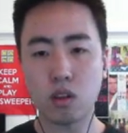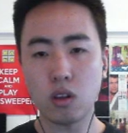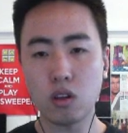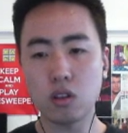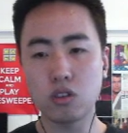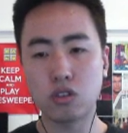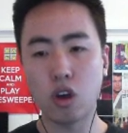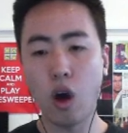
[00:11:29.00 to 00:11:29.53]

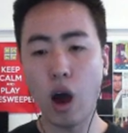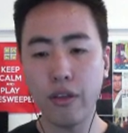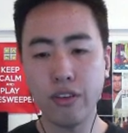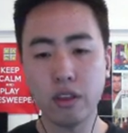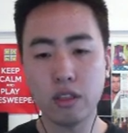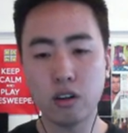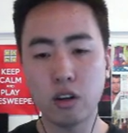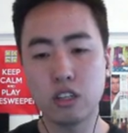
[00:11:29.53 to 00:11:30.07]
So I
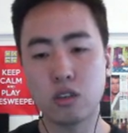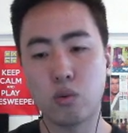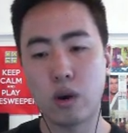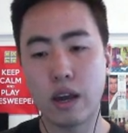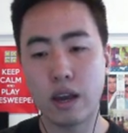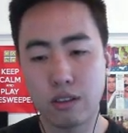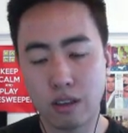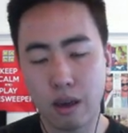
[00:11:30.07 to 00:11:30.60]
think there is a
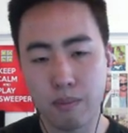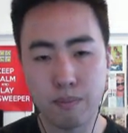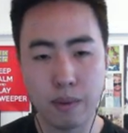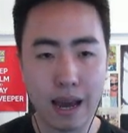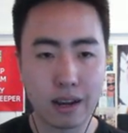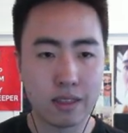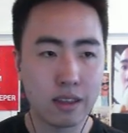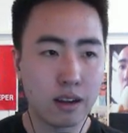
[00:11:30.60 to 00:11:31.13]
way to get
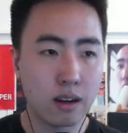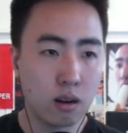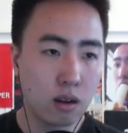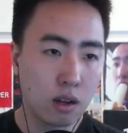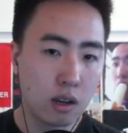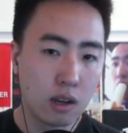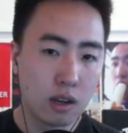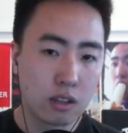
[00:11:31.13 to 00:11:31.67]
back there,
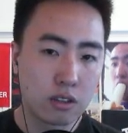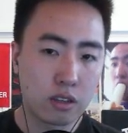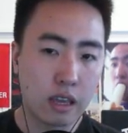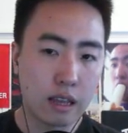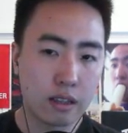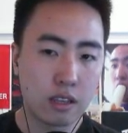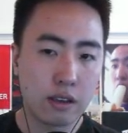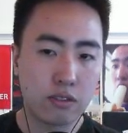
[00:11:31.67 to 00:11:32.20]
to
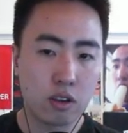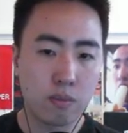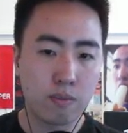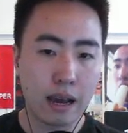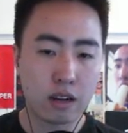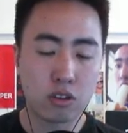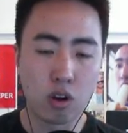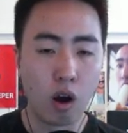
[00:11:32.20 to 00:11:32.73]
get TF2
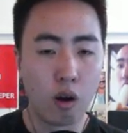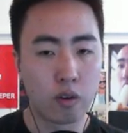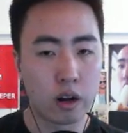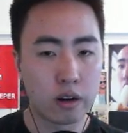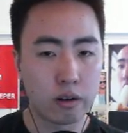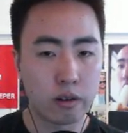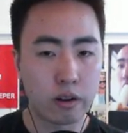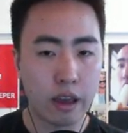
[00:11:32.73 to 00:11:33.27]
back to over
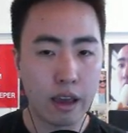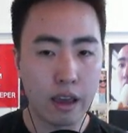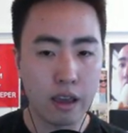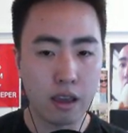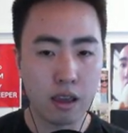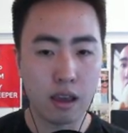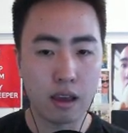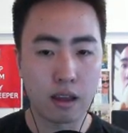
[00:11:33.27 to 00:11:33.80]

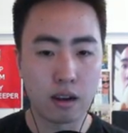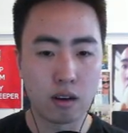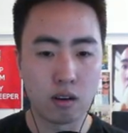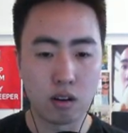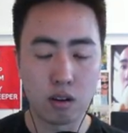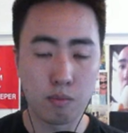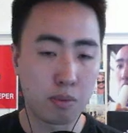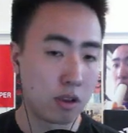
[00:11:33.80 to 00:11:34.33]
100K
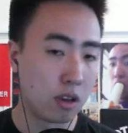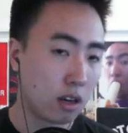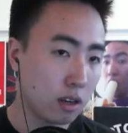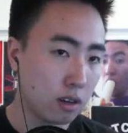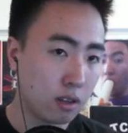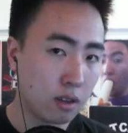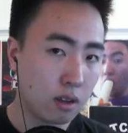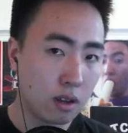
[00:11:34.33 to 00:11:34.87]
and
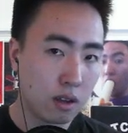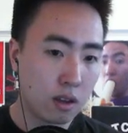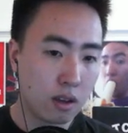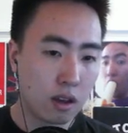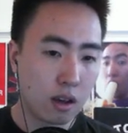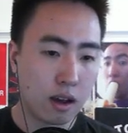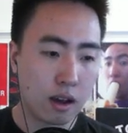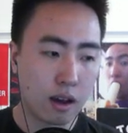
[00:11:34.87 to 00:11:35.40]
beyond.
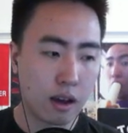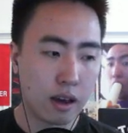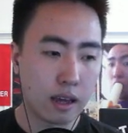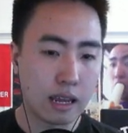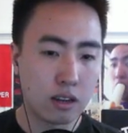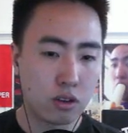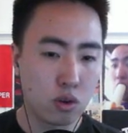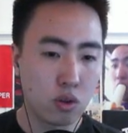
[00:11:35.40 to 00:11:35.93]
And
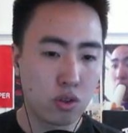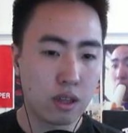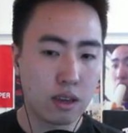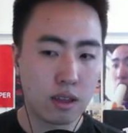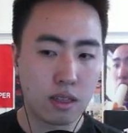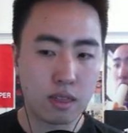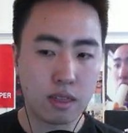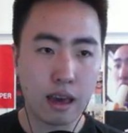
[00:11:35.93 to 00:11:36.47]
I do
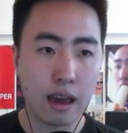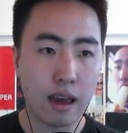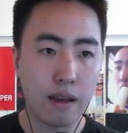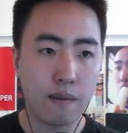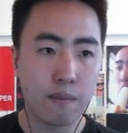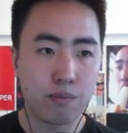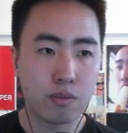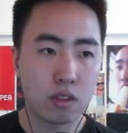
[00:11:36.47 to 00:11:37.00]
think
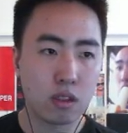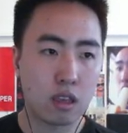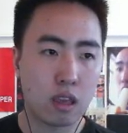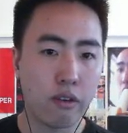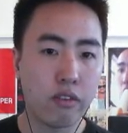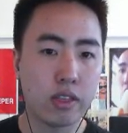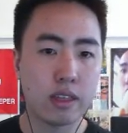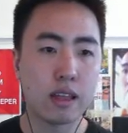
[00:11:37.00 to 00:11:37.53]
that
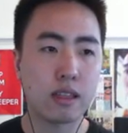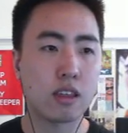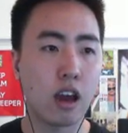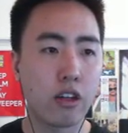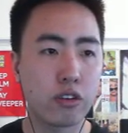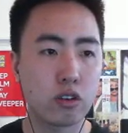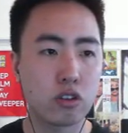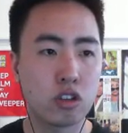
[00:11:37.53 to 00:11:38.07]
given that the
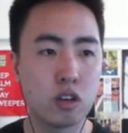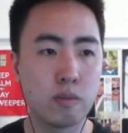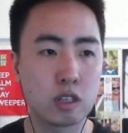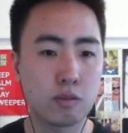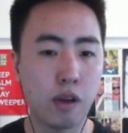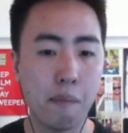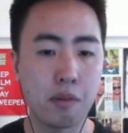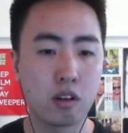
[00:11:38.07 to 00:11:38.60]
other two most
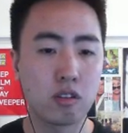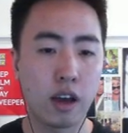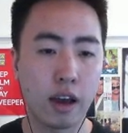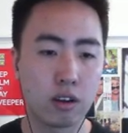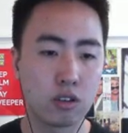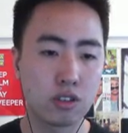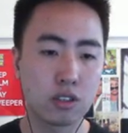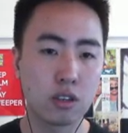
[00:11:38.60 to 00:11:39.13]
popular
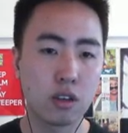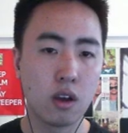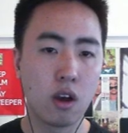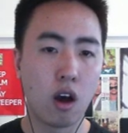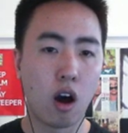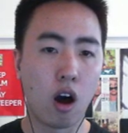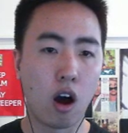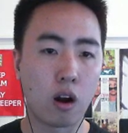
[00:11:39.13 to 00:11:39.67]
titles
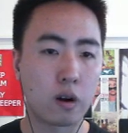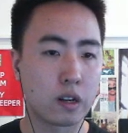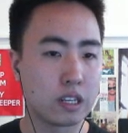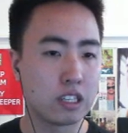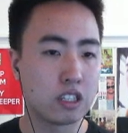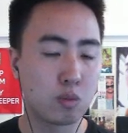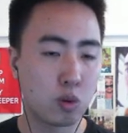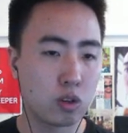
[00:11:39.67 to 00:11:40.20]
are
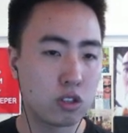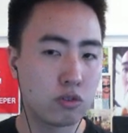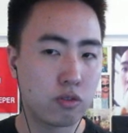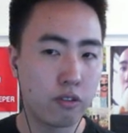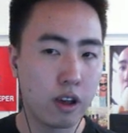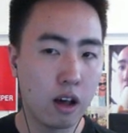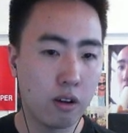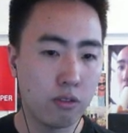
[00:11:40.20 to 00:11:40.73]
esports for
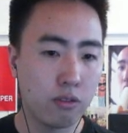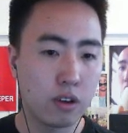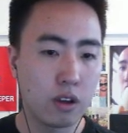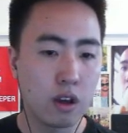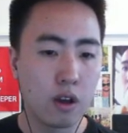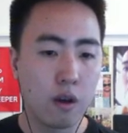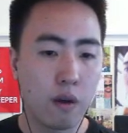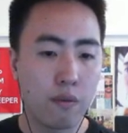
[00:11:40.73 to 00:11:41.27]
Valve,
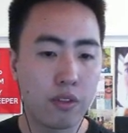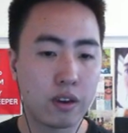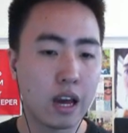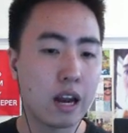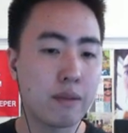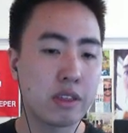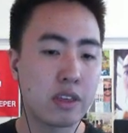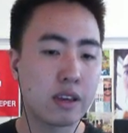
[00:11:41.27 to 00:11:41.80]
they got
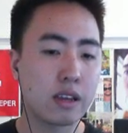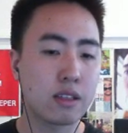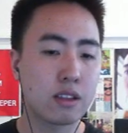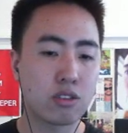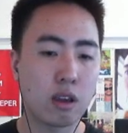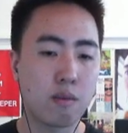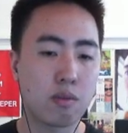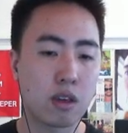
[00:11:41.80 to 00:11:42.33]
to be thinking the
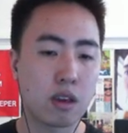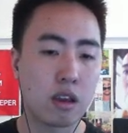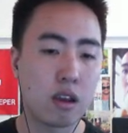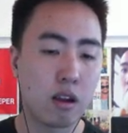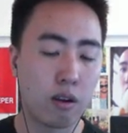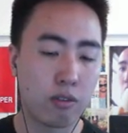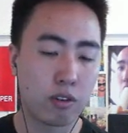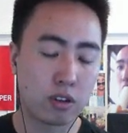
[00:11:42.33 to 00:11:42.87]
same thing
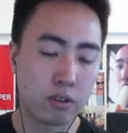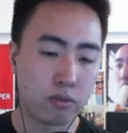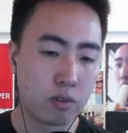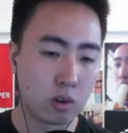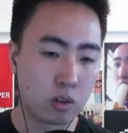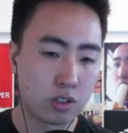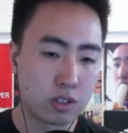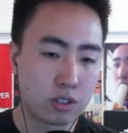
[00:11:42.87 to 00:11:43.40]
here for Team
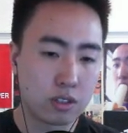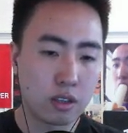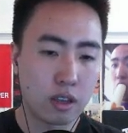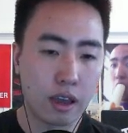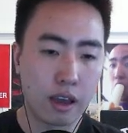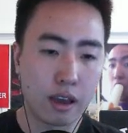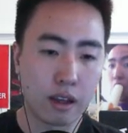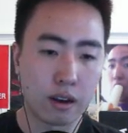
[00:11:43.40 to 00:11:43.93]
Fortress,
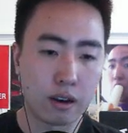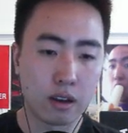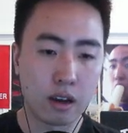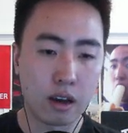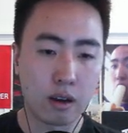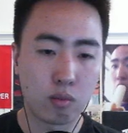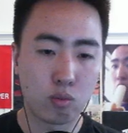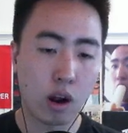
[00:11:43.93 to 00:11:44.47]
and
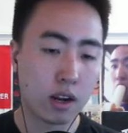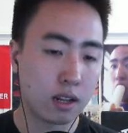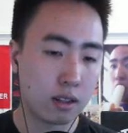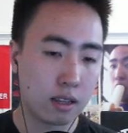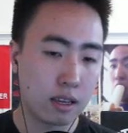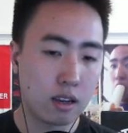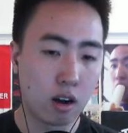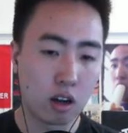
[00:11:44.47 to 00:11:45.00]
Rocket
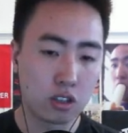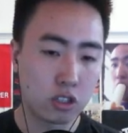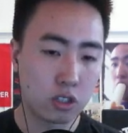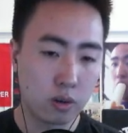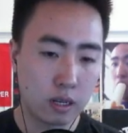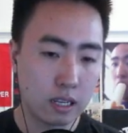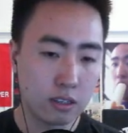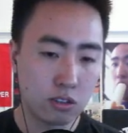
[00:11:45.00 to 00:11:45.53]
League also
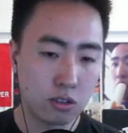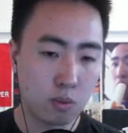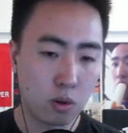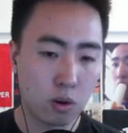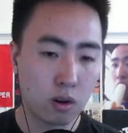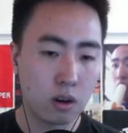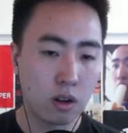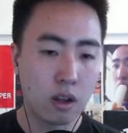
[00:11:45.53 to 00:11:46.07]
an
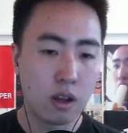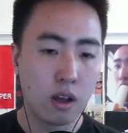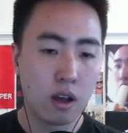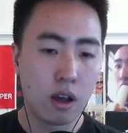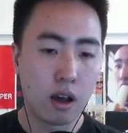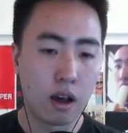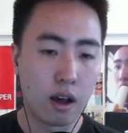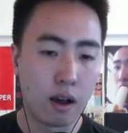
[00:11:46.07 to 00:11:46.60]
esport.
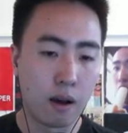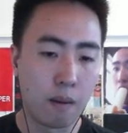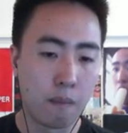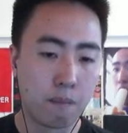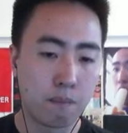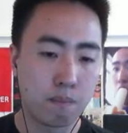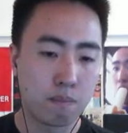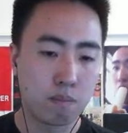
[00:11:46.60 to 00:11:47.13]

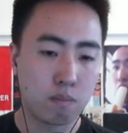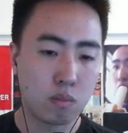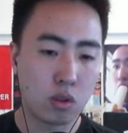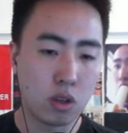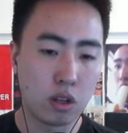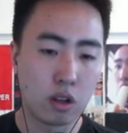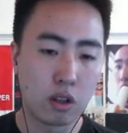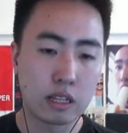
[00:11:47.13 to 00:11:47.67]

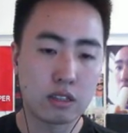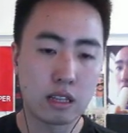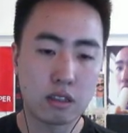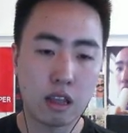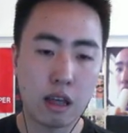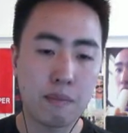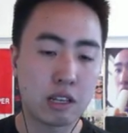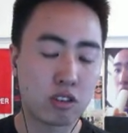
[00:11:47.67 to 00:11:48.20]

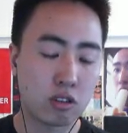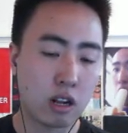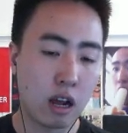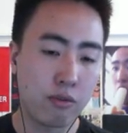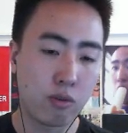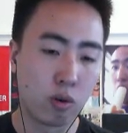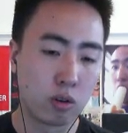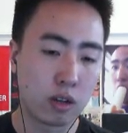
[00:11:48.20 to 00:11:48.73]
That makes their top
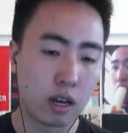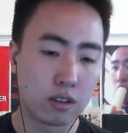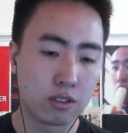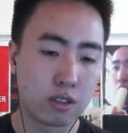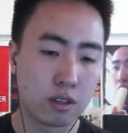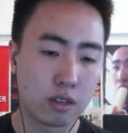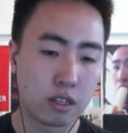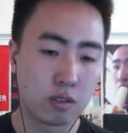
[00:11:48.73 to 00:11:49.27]
4 titles
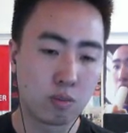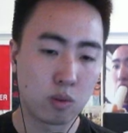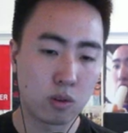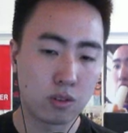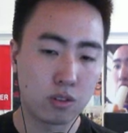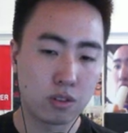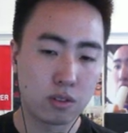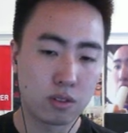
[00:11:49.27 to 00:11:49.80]
here
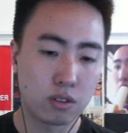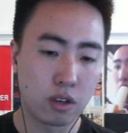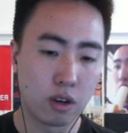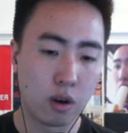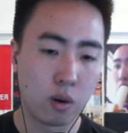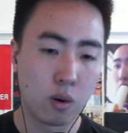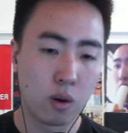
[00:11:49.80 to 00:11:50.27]
esports. So